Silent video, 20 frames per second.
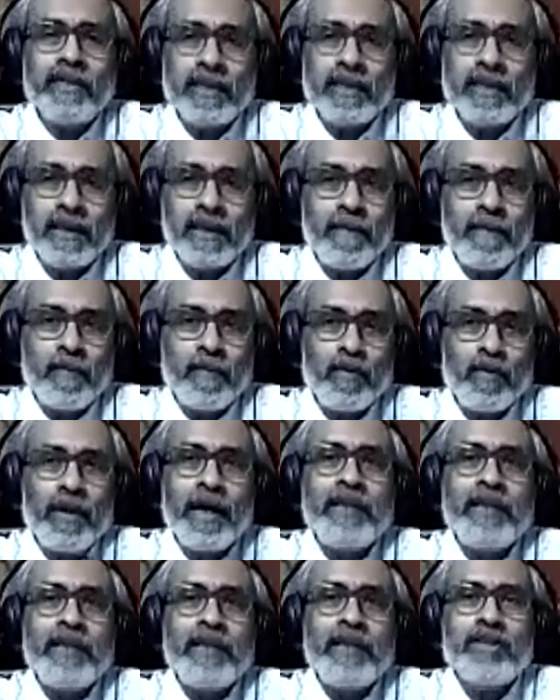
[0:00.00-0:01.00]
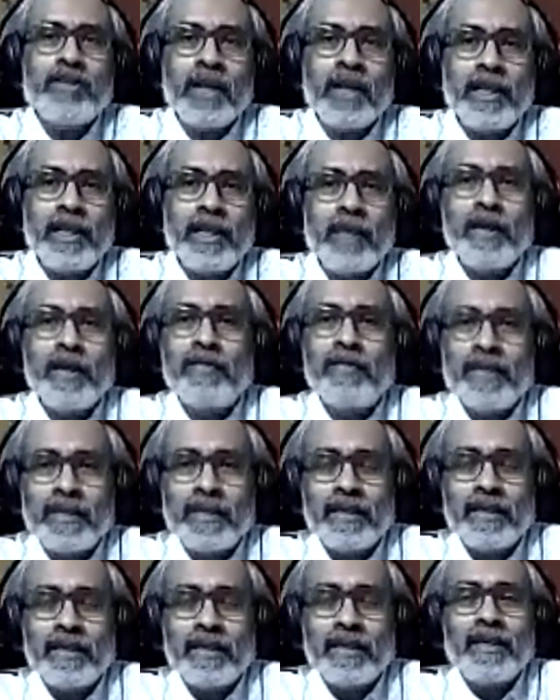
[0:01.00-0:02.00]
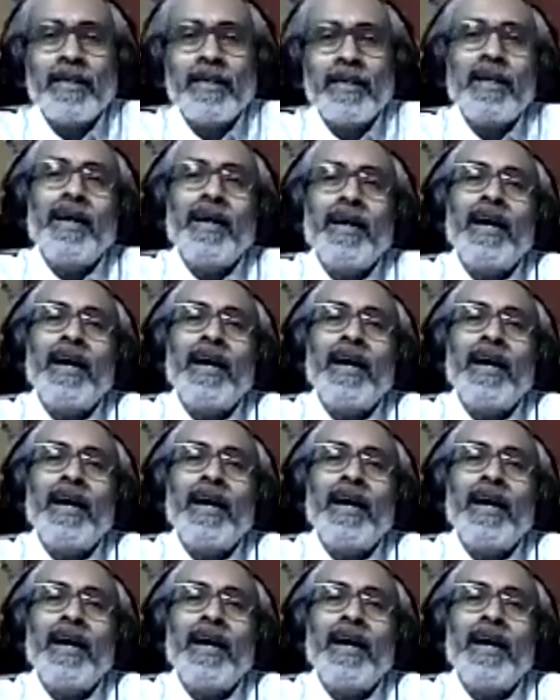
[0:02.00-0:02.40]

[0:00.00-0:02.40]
where I think Shahidi had visited. Mm-hmm.